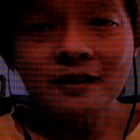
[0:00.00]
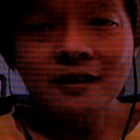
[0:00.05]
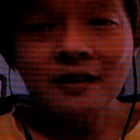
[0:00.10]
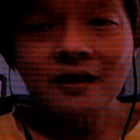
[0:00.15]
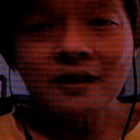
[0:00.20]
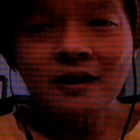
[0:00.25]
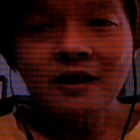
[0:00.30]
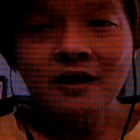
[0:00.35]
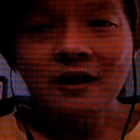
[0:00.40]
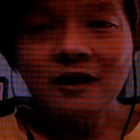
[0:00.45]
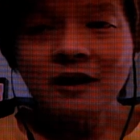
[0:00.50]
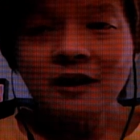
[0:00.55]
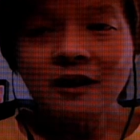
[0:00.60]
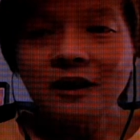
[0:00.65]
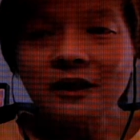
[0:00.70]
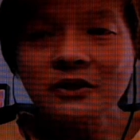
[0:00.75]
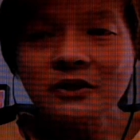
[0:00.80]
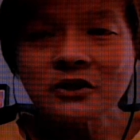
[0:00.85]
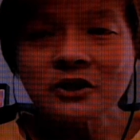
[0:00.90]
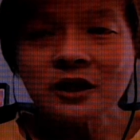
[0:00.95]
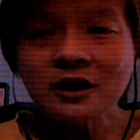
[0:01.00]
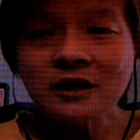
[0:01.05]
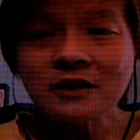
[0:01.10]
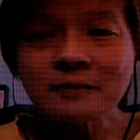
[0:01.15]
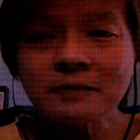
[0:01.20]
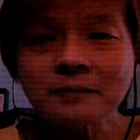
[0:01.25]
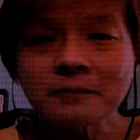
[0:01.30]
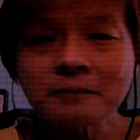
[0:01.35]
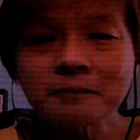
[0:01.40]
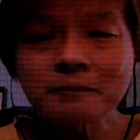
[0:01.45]
I shared
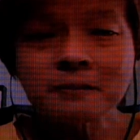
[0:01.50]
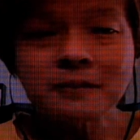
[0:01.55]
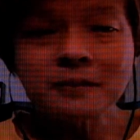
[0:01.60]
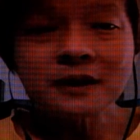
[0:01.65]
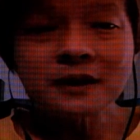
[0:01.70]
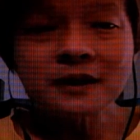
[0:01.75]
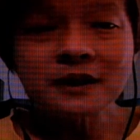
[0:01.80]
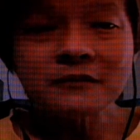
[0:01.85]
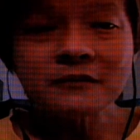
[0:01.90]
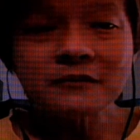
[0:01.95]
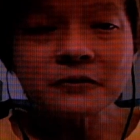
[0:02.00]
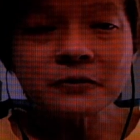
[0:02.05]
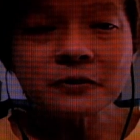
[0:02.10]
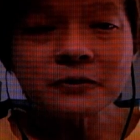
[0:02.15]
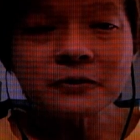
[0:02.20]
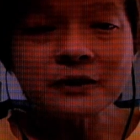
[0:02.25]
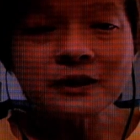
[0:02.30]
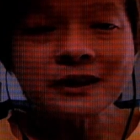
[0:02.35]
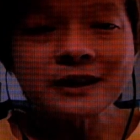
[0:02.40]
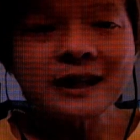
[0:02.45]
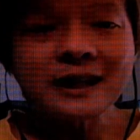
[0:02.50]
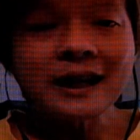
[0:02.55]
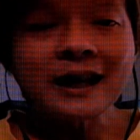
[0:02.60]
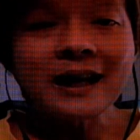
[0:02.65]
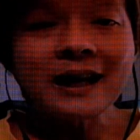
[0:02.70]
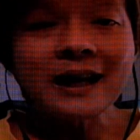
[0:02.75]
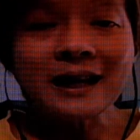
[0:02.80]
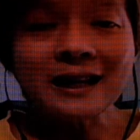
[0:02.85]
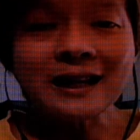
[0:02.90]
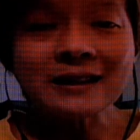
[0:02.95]
my life story
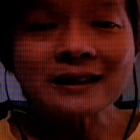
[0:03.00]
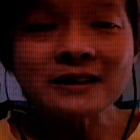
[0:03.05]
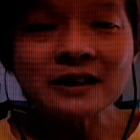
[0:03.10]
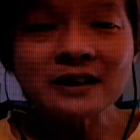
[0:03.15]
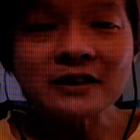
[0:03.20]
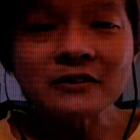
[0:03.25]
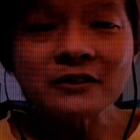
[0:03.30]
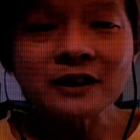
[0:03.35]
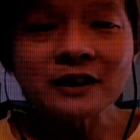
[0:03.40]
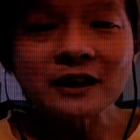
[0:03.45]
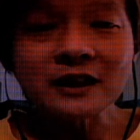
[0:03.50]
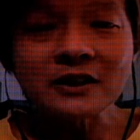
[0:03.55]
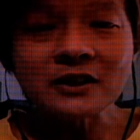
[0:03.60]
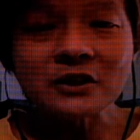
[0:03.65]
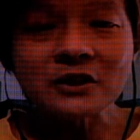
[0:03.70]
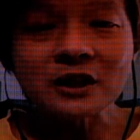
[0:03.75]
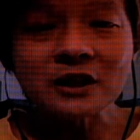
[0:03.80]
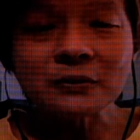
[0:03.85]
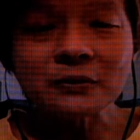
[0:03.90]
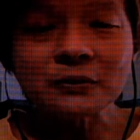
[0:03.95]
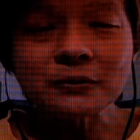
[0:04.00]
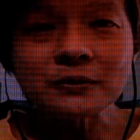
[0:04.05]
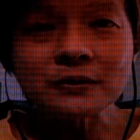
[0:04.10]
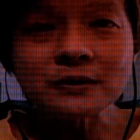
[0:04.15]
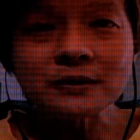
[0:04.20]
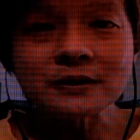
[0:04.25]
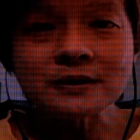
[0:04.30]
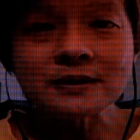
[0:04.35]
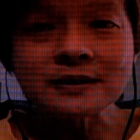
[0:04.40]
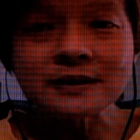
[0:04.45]
at LGBT Asia
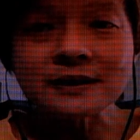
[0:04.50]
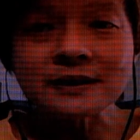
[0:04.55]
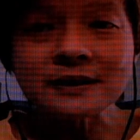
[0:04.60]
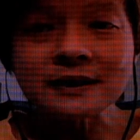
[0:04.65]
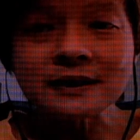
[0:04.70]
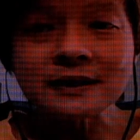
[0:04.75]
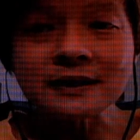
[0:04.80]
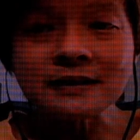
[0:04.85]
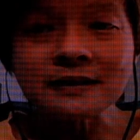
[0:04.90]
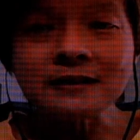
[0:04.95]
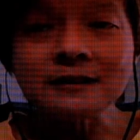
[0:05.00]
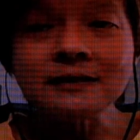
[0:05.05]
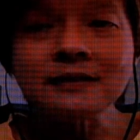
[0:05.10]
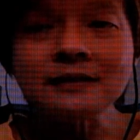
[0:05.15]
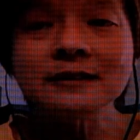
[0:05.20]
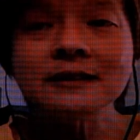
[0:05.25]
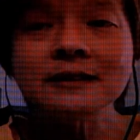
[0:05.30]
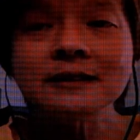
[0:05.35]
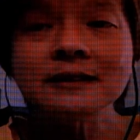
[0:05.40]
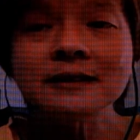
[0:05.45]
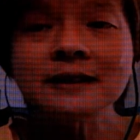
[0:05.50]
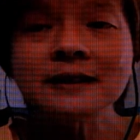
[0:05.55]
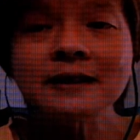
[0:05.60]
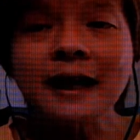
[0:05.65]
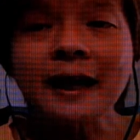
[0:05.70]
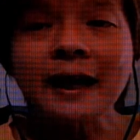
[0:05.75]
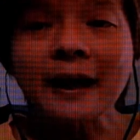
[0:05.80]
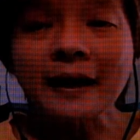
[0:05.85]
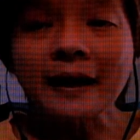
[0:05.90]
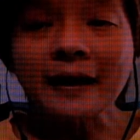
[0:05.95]
2013
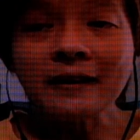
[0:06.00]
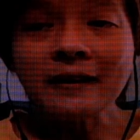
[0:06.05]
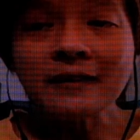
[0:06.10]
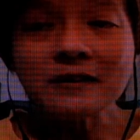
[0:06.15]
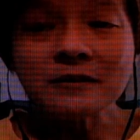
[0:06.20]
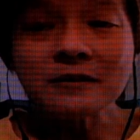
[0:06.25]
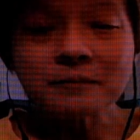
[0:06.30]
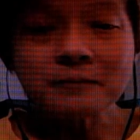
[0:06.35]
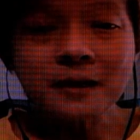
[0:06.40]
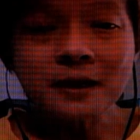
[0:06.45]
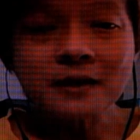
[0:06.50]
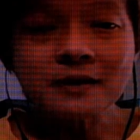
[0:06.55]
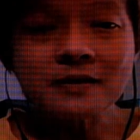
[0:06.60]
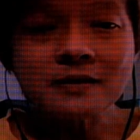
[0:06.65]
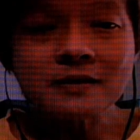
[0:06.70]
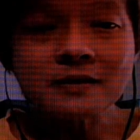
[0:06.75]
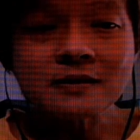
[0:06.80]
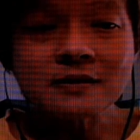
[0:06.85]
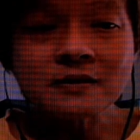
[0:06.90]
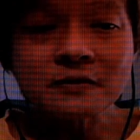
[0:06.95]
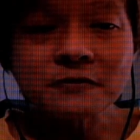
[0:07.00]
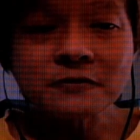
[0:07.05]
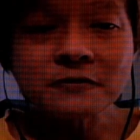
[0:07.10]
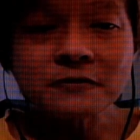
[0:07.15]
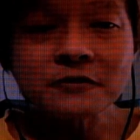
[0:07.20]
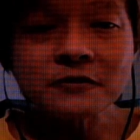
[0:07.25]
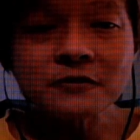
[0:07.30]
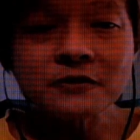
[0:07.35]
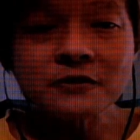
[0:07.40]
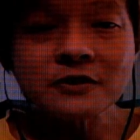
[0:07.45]
and met the
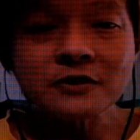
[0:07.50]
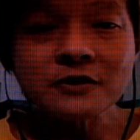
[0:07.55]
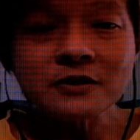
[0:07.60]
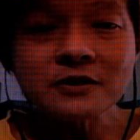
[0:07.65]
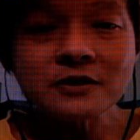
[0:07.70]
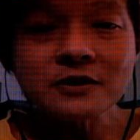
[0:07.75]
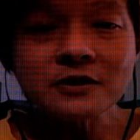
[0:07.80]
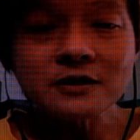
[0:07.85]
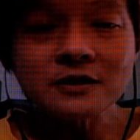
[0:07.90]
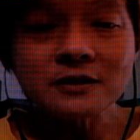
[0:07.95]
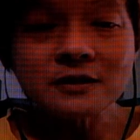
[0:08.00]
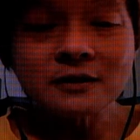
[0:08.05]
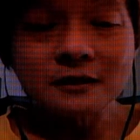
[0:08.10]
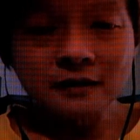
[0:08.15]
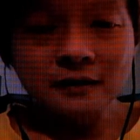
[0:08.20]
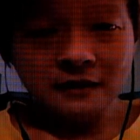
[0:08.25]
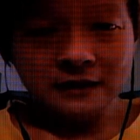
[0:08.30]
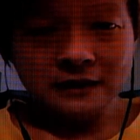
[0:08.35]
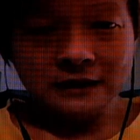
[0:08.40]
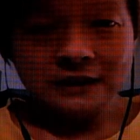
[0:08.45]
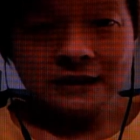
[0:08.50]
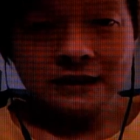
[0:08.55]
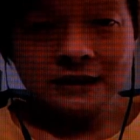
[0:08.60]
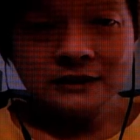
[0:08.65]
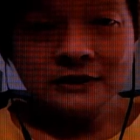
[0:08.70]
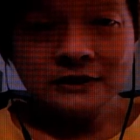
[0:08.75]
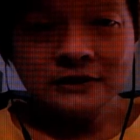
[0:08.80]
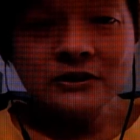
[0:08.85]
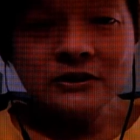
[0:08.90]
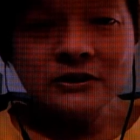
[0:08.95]

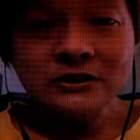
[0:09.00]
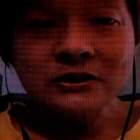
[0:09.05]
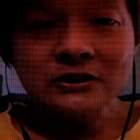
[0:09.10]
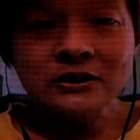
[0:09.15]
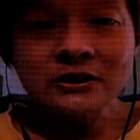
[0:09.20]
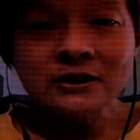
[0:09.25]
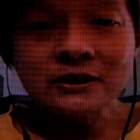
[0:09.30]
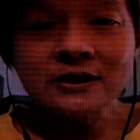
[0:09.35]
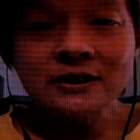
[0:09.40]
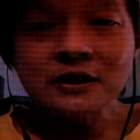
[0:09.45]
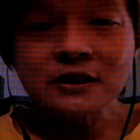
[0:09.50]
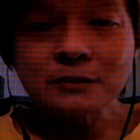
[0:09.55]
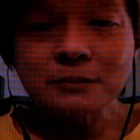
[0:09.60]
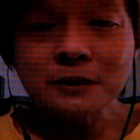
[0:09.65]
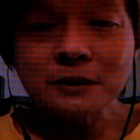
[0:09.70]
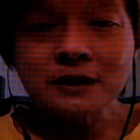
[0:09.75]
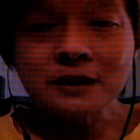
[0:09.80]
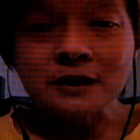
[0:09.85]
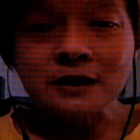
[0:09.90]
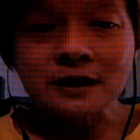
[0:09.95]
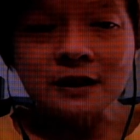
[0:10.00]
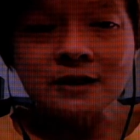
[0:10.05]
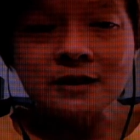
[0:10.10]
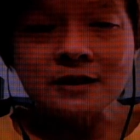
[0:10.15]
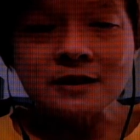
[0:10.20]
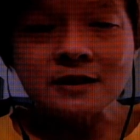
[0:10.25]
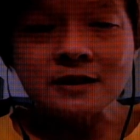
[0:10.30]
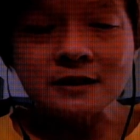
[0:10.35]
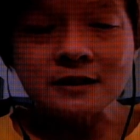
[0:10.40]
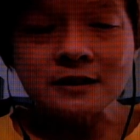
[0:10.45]
firstNon-Chinese-speaking intersex
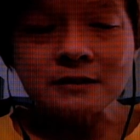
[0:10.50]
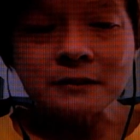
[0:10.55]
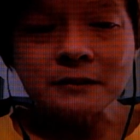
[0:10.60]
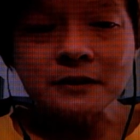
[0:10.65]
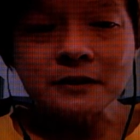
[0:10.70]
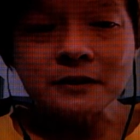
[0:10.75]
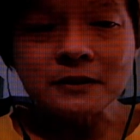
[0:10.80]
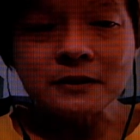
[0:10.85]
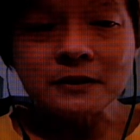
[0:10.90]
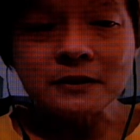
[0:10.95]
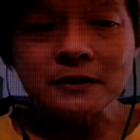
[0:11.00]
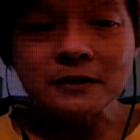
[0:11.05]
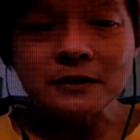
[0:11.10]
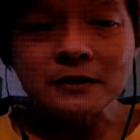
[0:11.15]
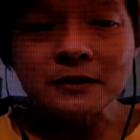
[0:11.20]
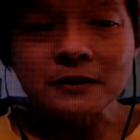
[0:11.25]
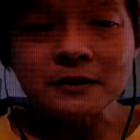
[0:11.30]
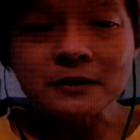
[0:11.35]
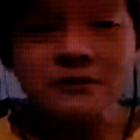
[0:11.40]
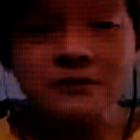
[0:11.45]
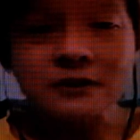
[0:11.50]
person from Asia.